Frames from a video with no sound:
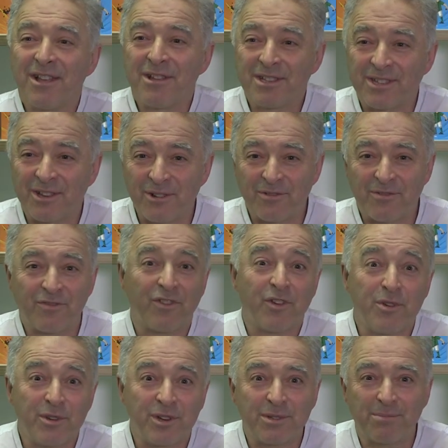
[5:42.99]
So
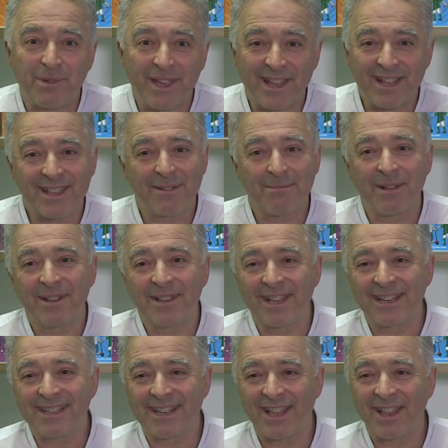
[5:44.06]
food is big in them and
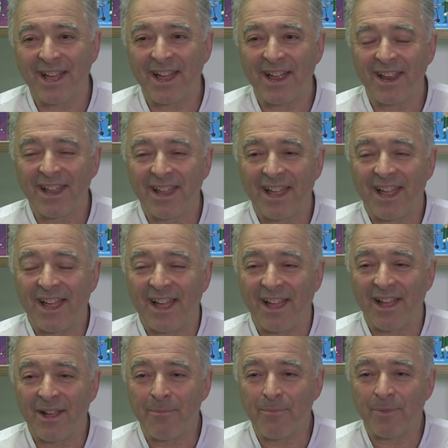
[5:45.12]
things like that.
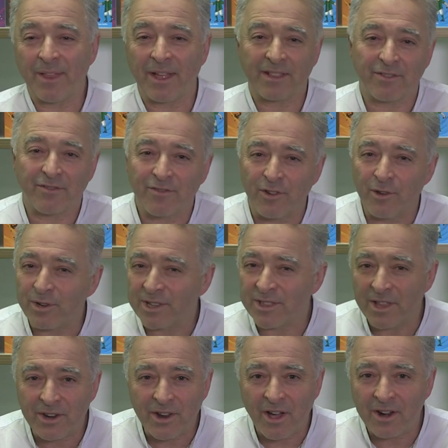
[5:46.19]
Um, like the food in
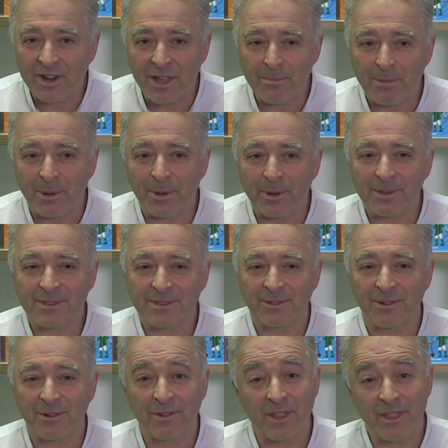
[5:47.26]
the Narnia books
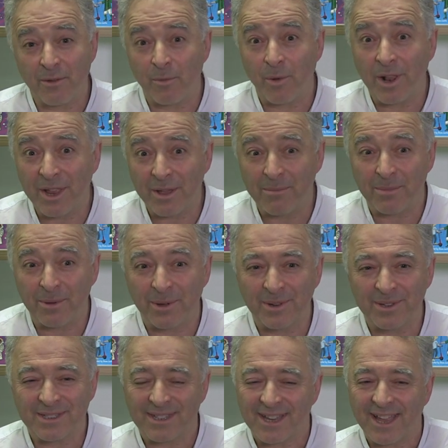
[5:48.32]
or in the William
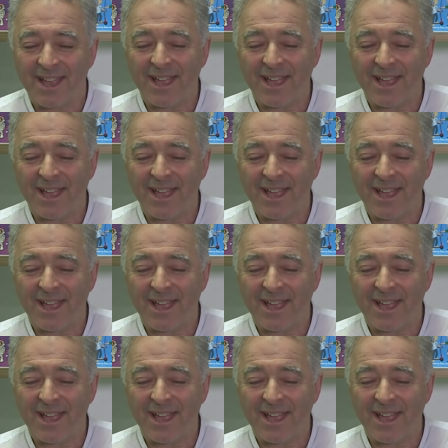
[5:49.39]
books.